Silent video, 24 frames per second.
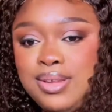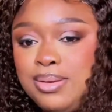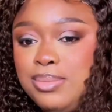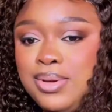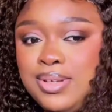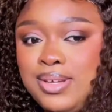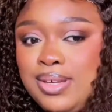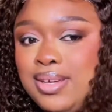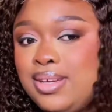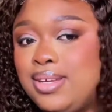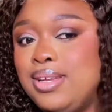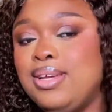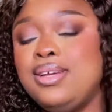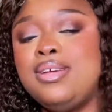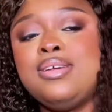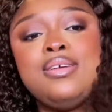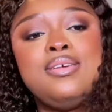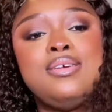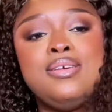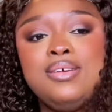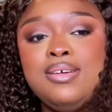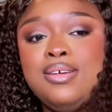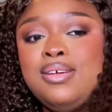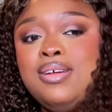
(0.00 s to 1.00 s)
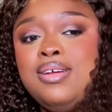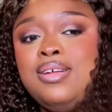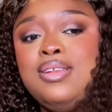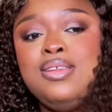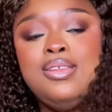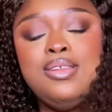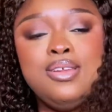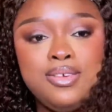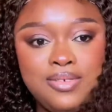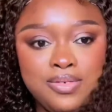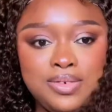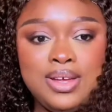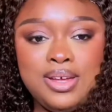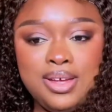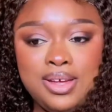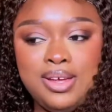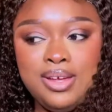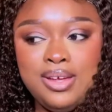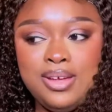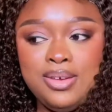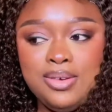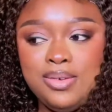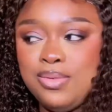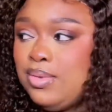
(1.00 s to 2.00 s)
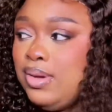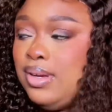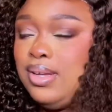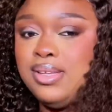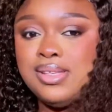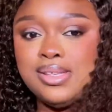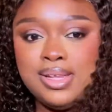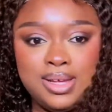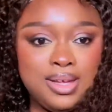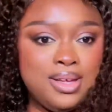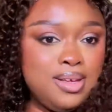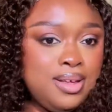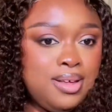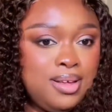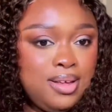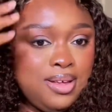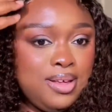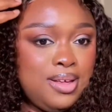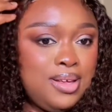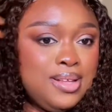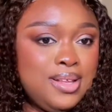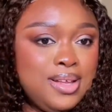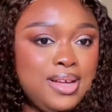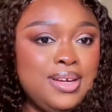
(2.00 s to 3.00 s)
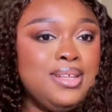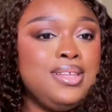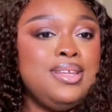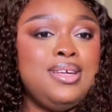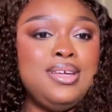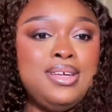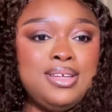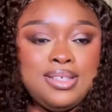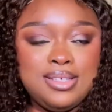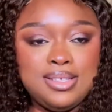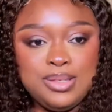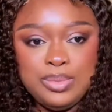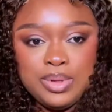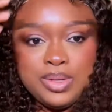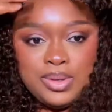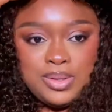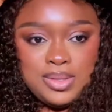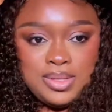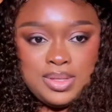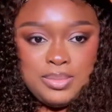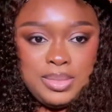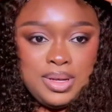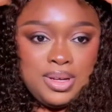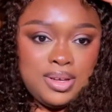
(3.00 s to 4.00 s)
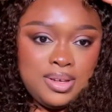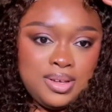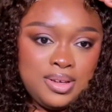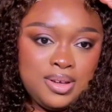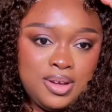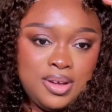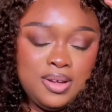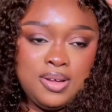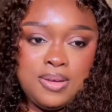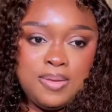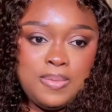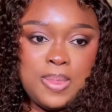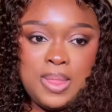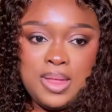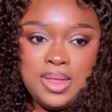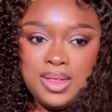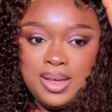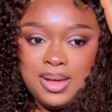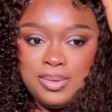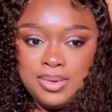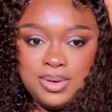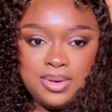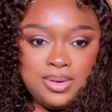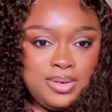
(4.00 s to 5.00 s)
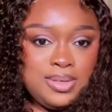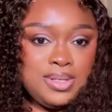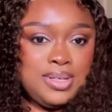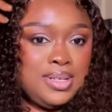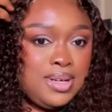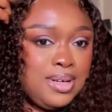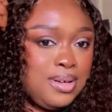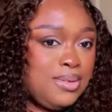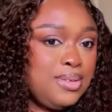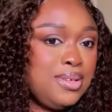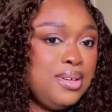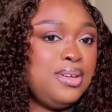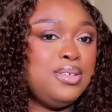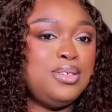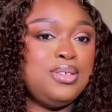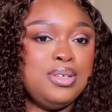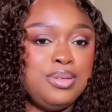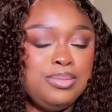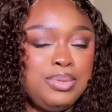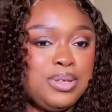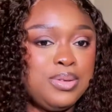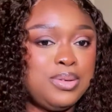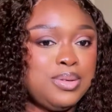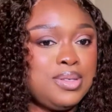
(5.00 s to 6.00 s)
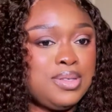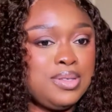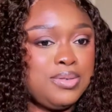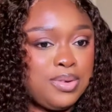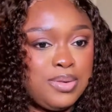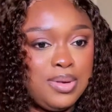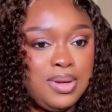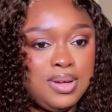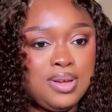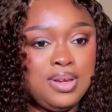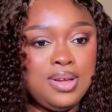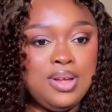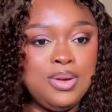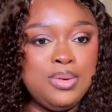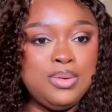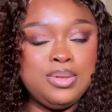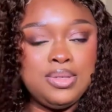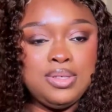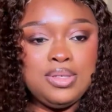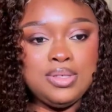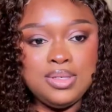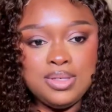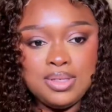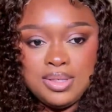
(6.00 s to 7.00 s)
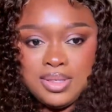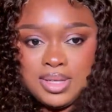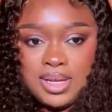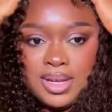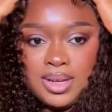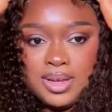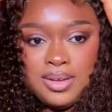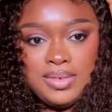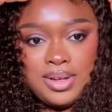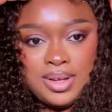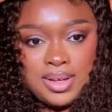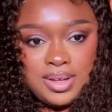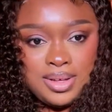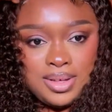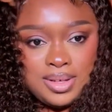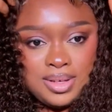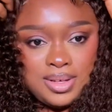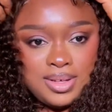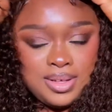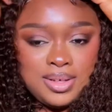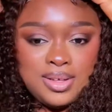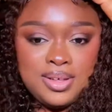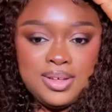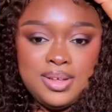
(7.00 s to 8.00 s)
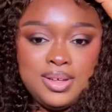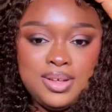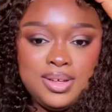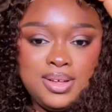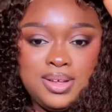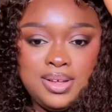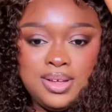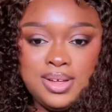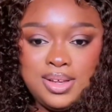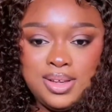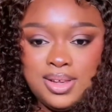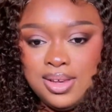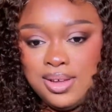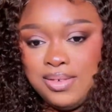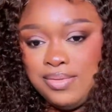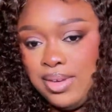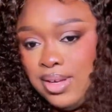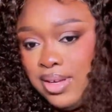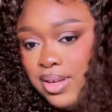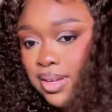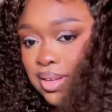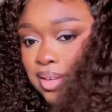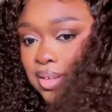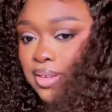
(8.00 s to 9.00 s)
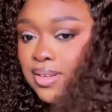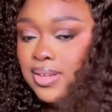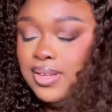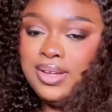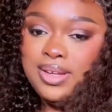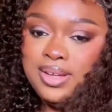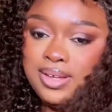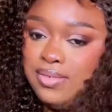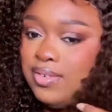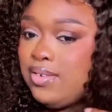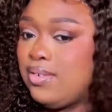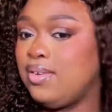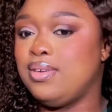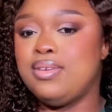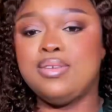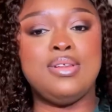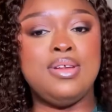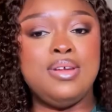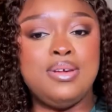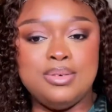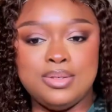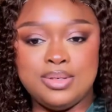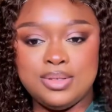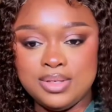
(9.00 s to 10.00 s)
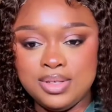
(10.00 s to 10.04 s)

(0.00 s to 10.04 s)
ear part is perfect, the hair is sitting pretty, and it's sitting tight on my head. Like, it's just so perfect. The lace, the everything, like, I mean,